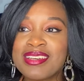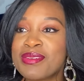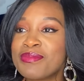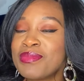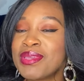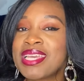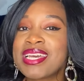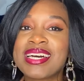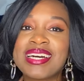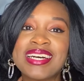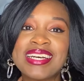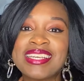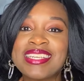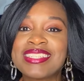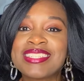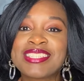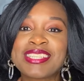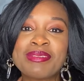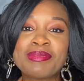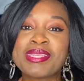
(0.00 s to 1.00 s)

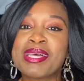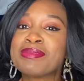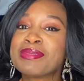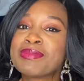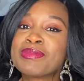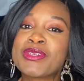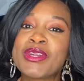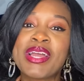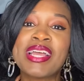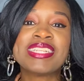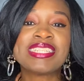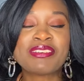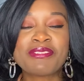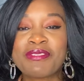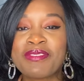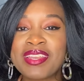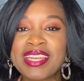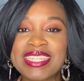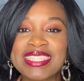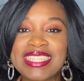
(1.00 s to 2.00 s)
because sometimes I'm trying to
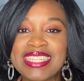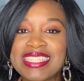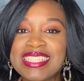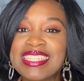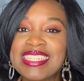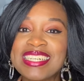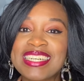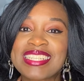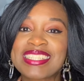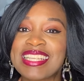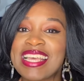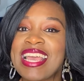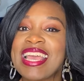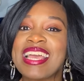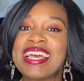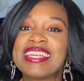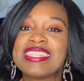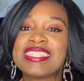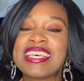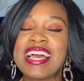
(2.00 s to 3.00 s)
finish these looks
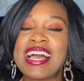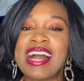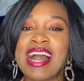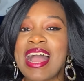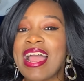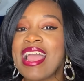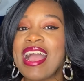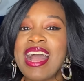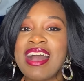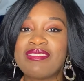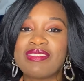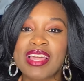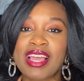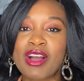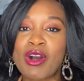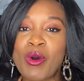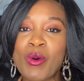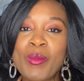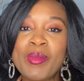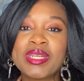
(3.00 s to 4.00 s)
and I have like a
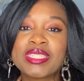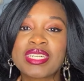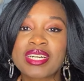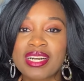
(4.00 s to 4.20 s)
whole bunch of